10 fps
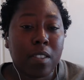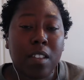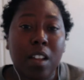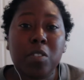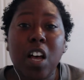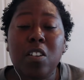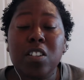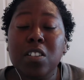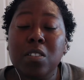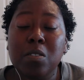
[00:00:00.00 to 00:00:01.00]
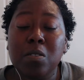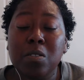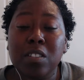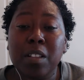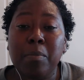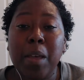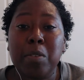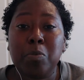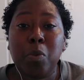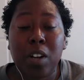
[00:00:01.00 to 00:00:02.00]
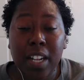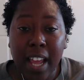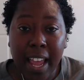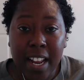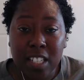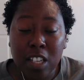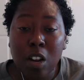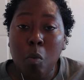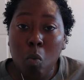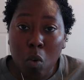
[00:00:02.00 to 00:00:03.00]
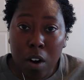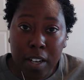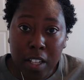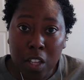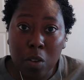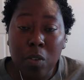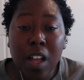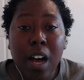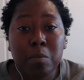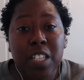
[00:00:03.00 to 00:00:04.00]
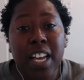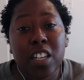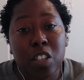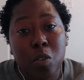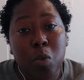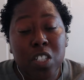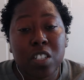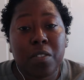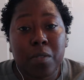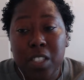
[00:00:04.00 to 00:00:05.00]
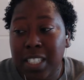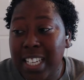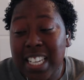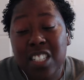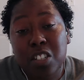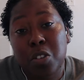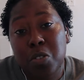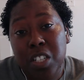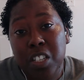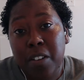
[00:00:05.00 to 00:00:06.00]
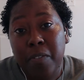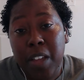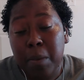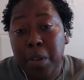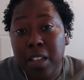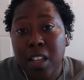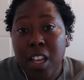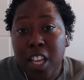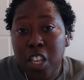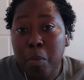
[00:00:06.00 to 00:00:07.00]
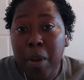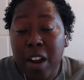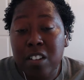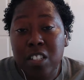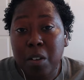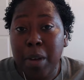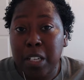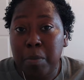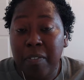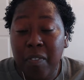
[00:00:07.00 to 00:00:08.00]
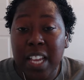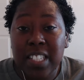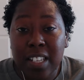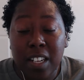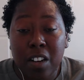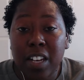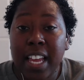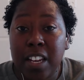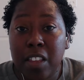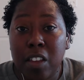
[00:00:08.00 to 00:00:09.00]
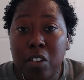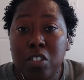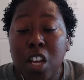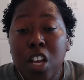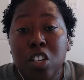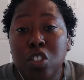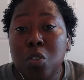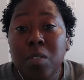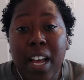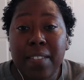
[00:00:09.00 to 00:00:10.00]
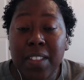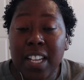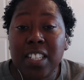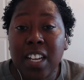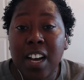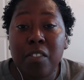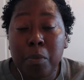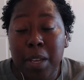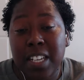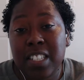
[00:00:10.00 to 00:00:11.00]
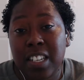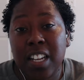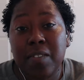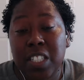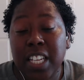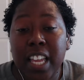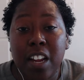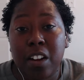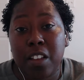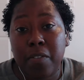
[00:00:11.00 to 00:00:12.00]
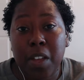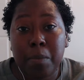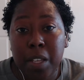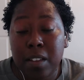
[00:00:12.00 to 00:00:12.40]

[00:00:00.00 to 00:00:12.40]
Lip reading: I'm talking to the babies born in the 80s, and I'm warning you. I'm telling you what the destitution your family and your parents are about to be facing in their later years. Do not think the government is enough to take care of your family.